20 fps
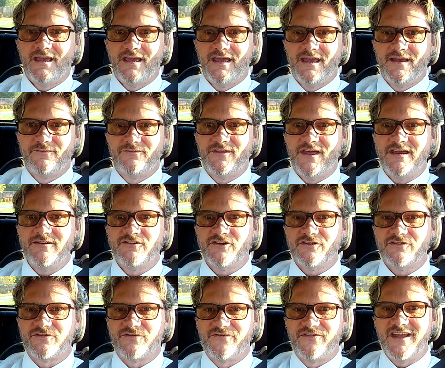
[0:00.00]
if they
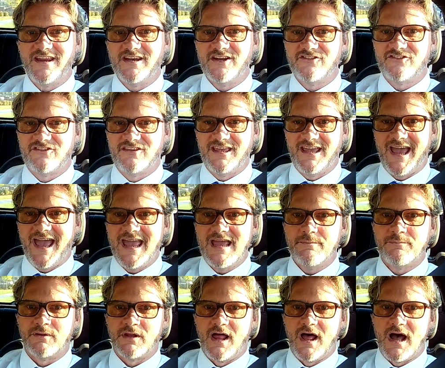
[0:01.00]
just finish the A
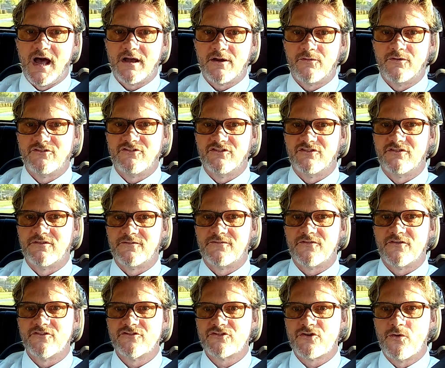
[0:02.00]
block, which is the
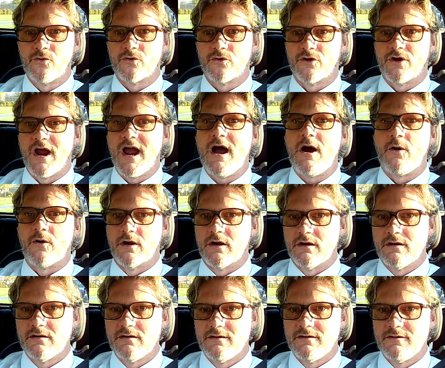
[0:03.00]
first quarter hour,